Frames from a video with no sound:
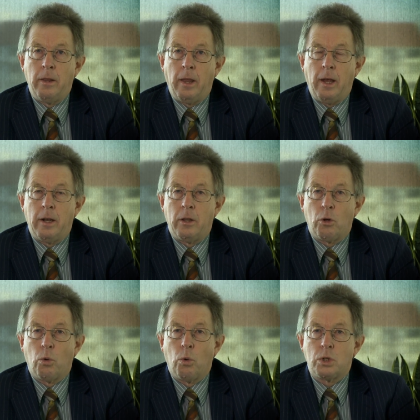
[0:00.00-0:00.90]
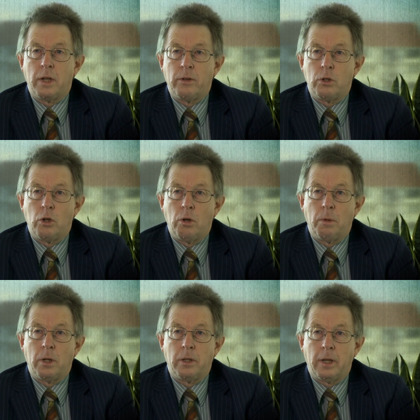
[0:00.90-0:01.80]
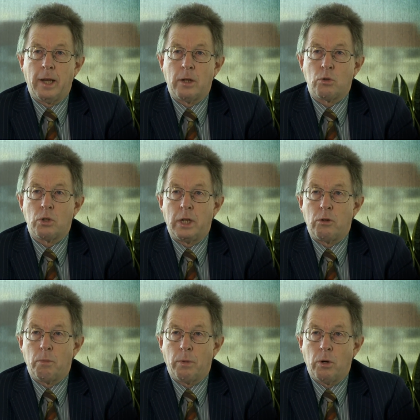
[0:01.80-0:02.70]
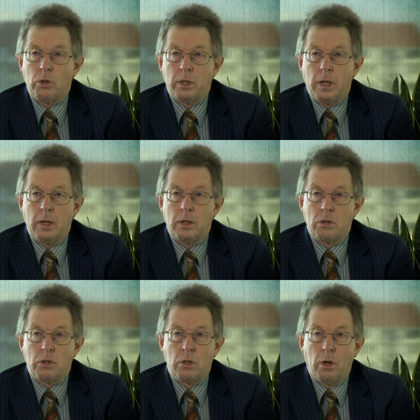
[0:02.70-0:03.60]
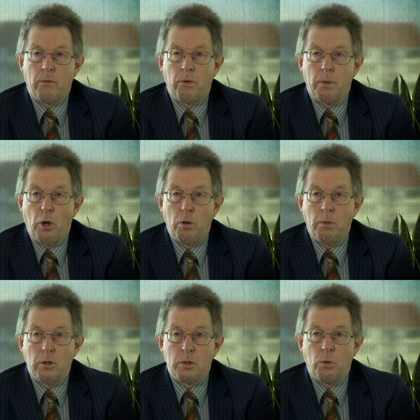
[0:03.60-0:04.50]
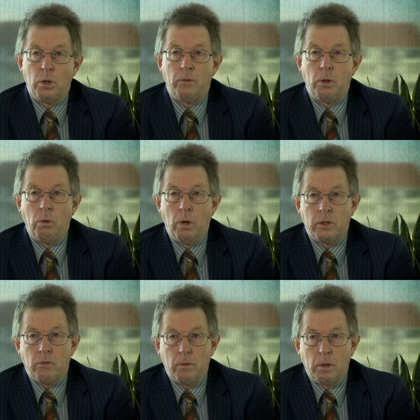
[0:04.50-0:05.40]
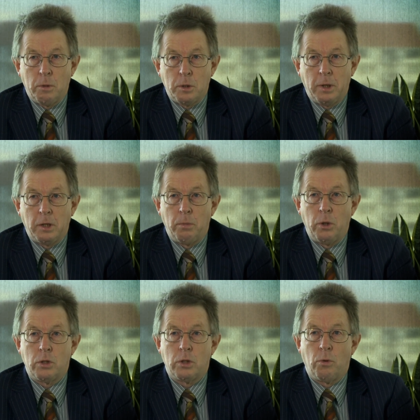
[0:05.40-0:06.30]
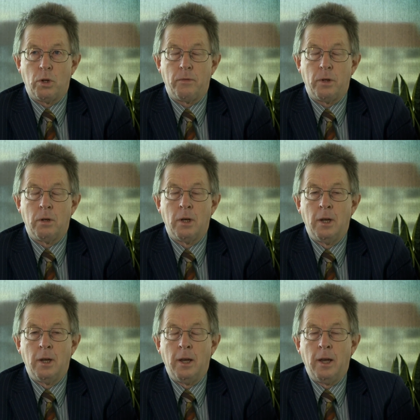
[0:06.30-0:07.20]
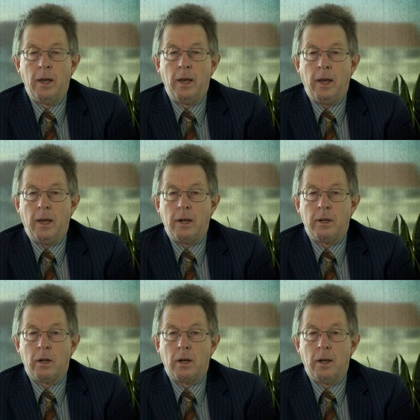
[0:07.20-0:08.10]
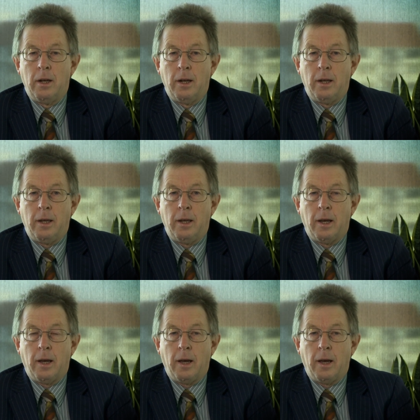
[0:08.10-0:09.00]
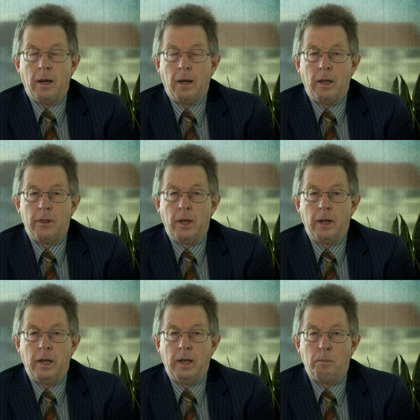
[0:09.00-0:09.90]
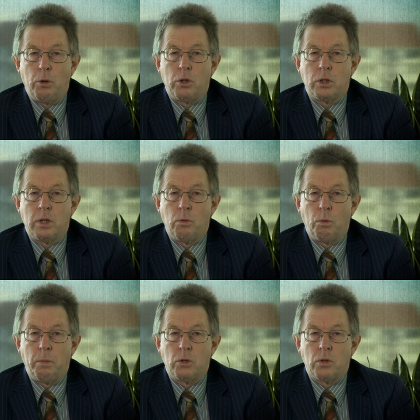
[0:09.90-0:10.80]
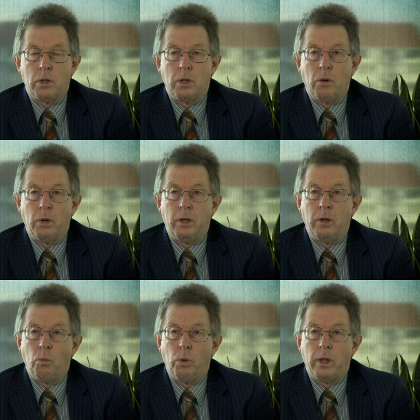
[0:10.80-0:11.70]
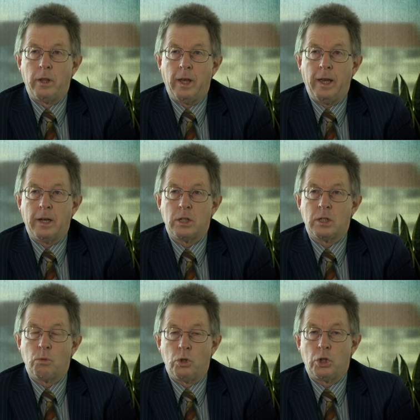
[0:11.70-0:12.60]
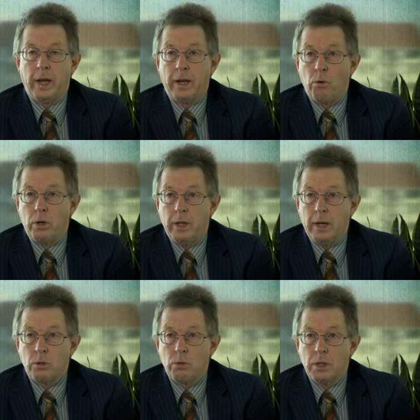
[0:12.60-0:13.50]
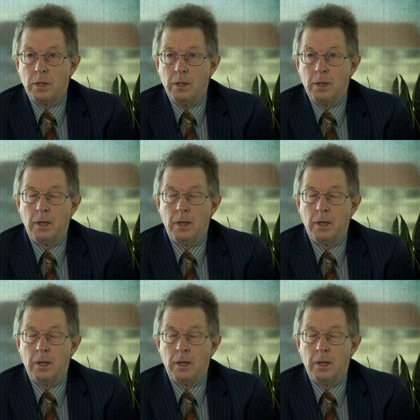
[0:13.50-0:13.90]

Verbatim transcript: that the courts have interpreted the council's need to approach that. So it's not from the homeowner's point of view, it's from the prospective purchaser's point of view. And clearly, uh, I think any purchaser would be interested in knowing whether the house, which category the house was in,